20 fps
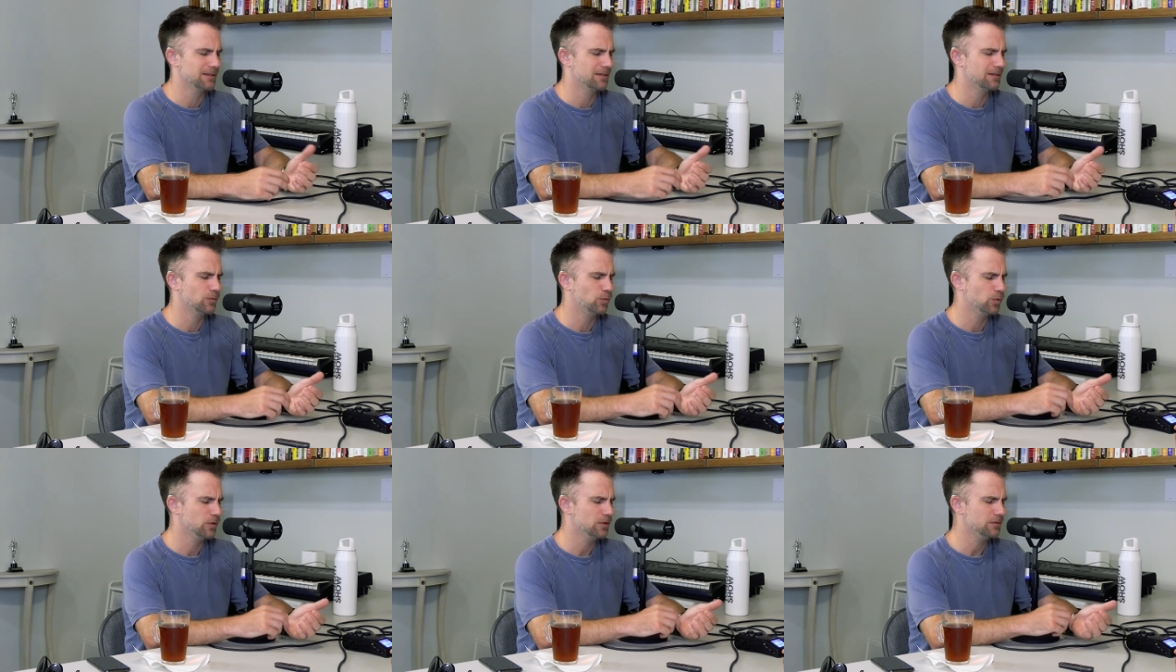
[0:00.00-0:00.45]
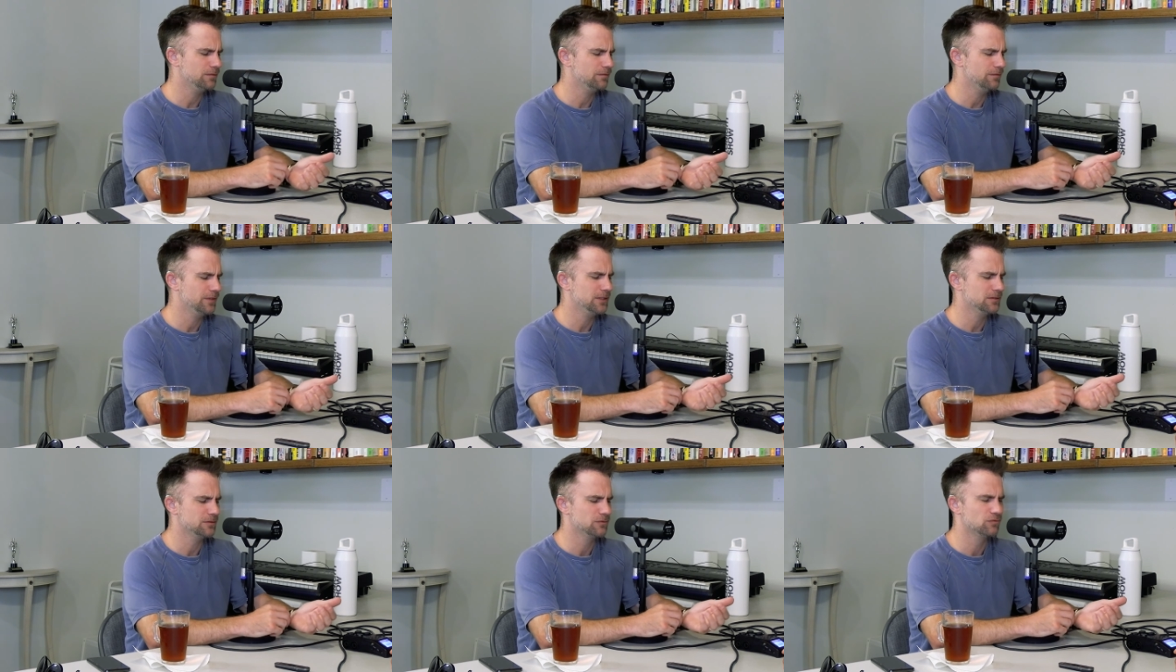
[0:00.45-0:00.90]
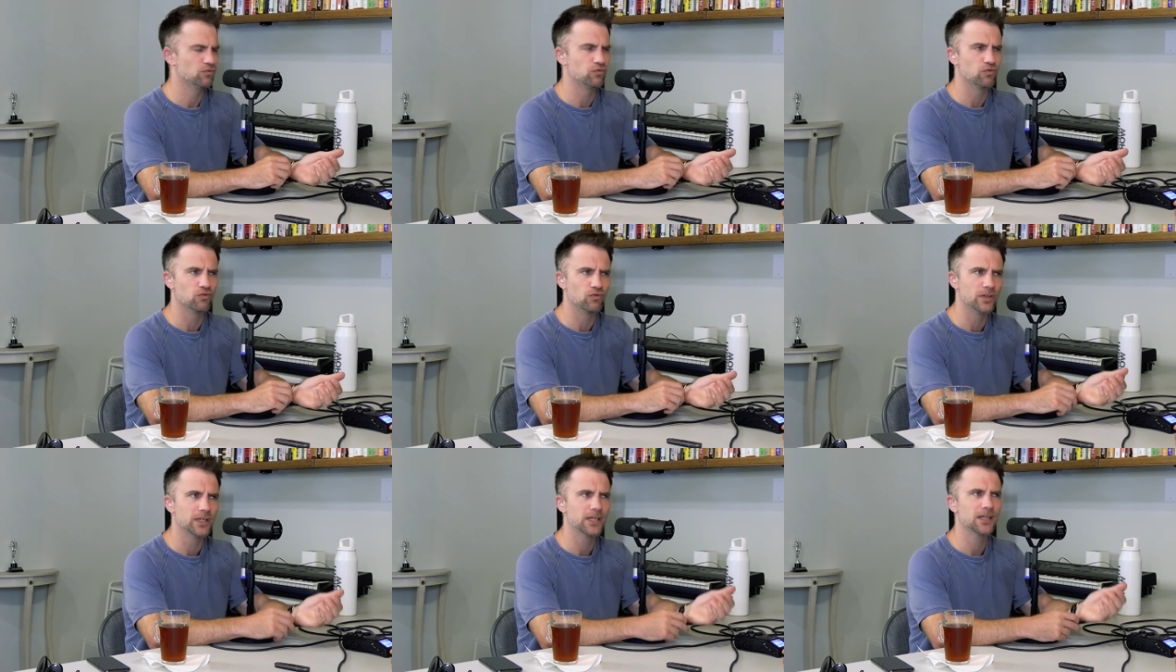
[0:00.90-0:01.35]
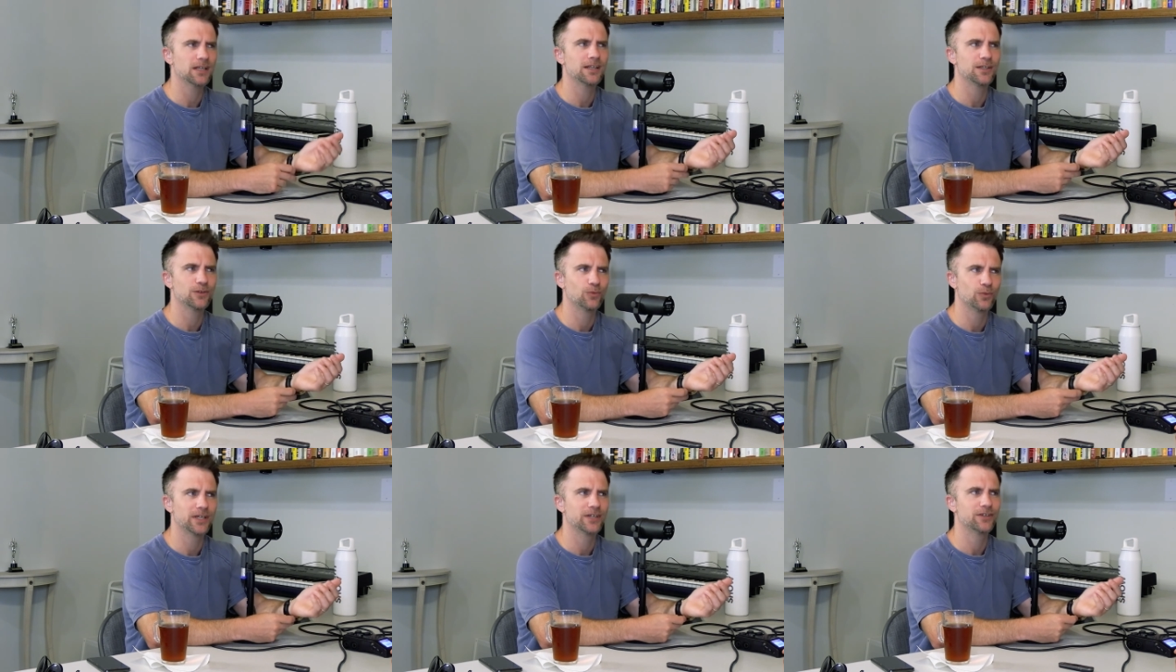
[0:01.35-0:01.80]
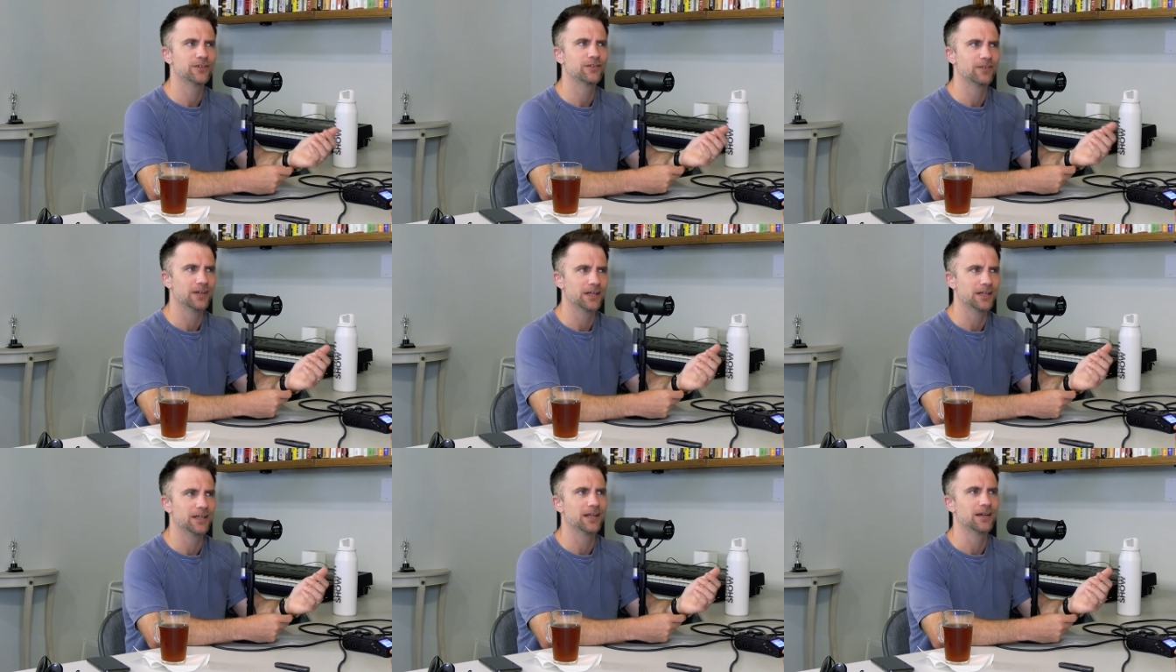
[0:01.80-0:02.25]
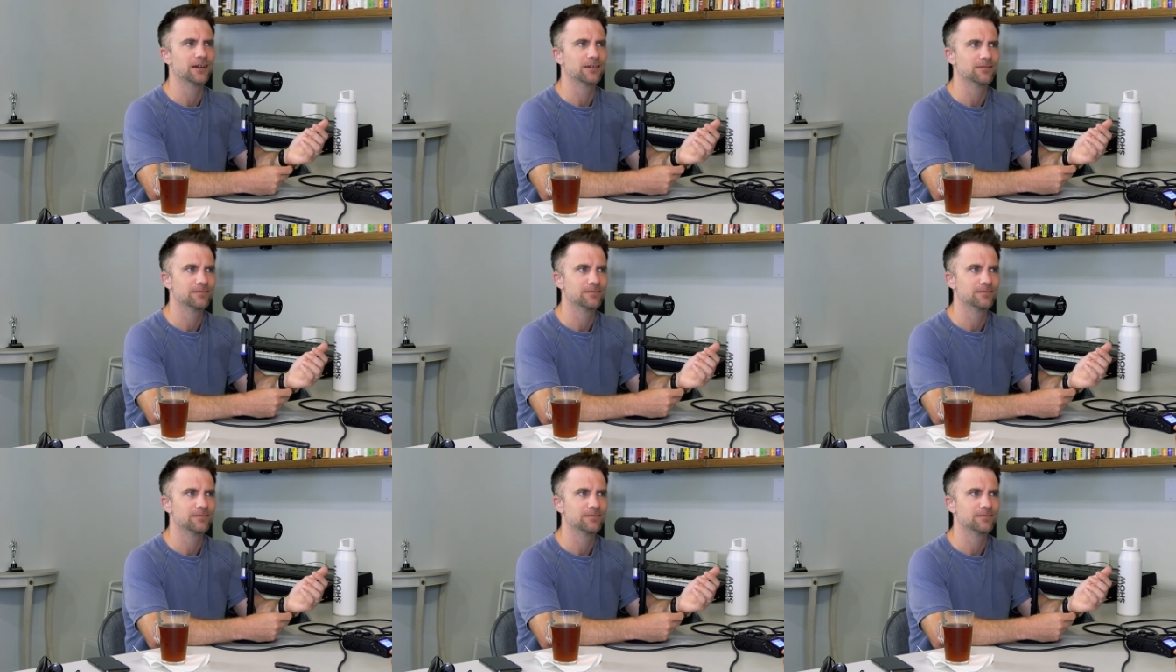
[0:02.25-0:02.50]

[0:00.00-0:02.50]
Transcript: the world feels really weird right now.